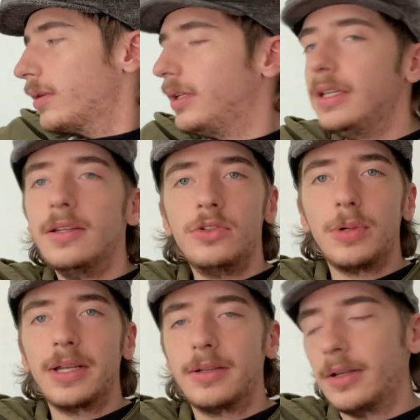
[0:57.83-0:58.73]
need a
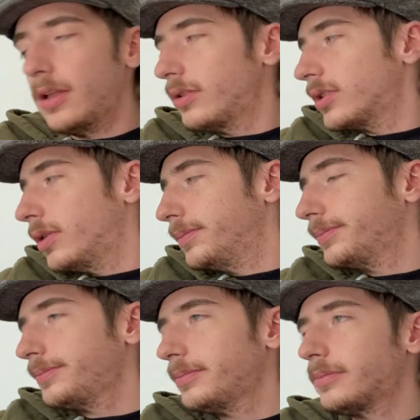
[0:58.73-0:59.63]
drink, and also,
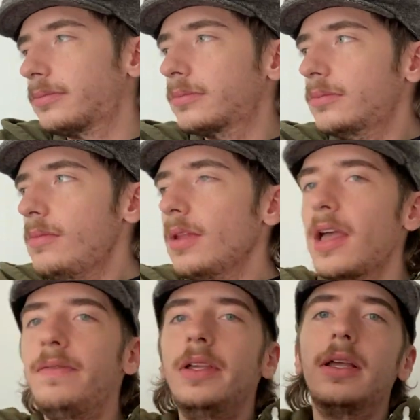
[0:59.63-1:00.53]

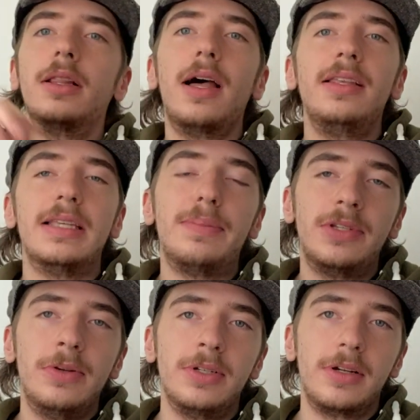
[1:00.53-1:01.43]
I feel like a lot of these
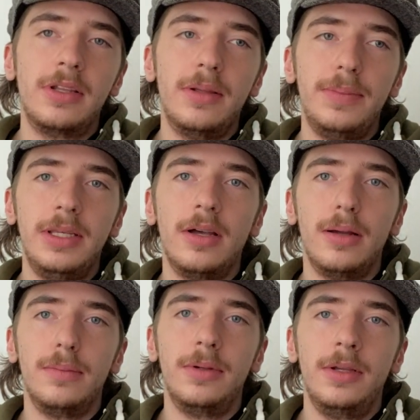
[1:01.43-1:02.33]
episodes are gonna be
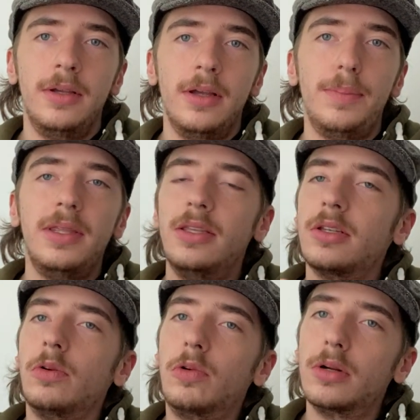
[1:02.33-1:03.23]
opinions
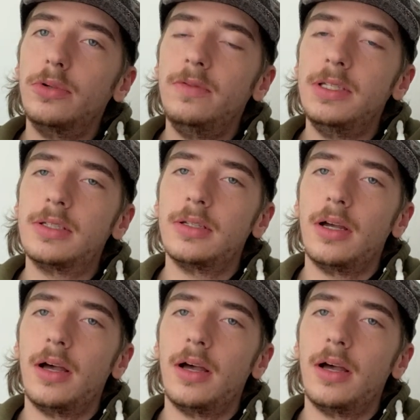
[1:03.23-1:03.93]
on horror movies,